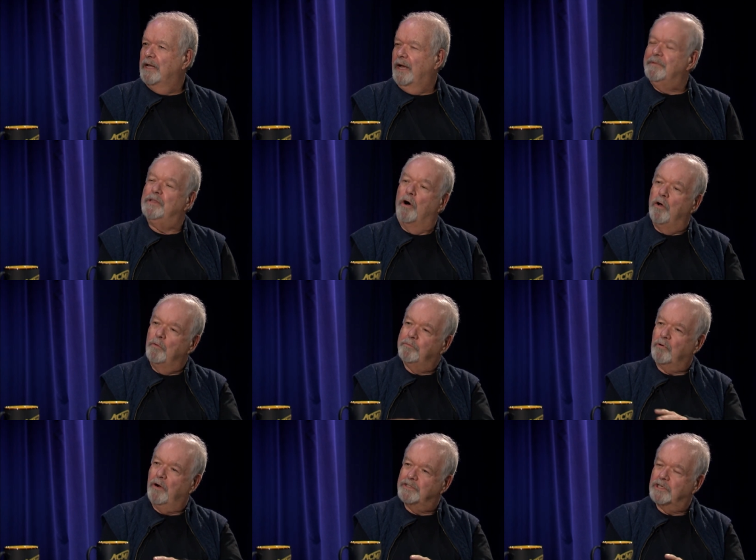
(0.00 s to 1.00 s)
I mean, the whole
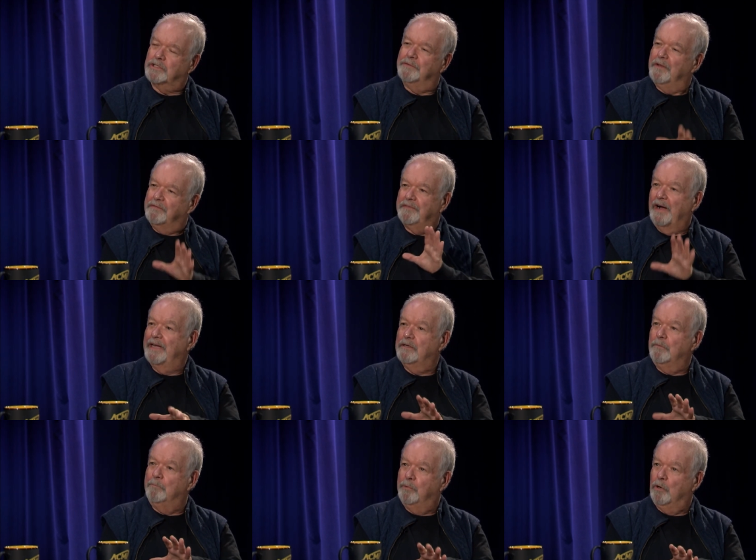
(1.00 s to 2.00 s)
process of the
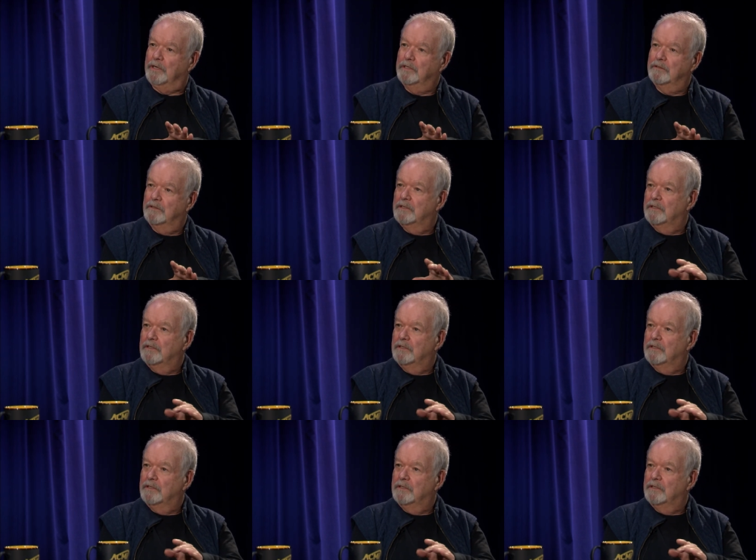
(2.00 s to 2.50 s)
final book,